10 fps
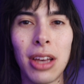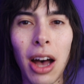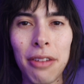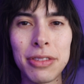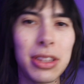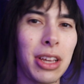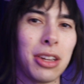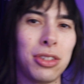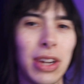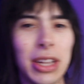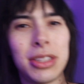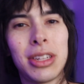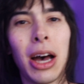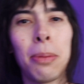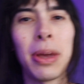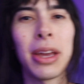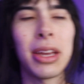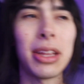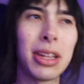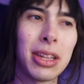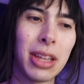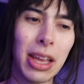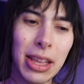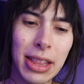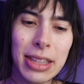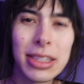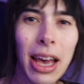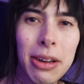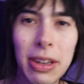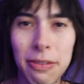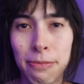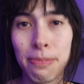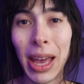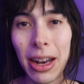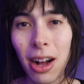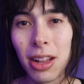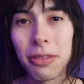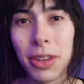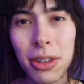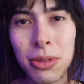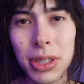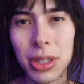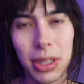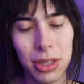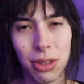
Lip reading: often like a trans topic, and like that's how I met all of you is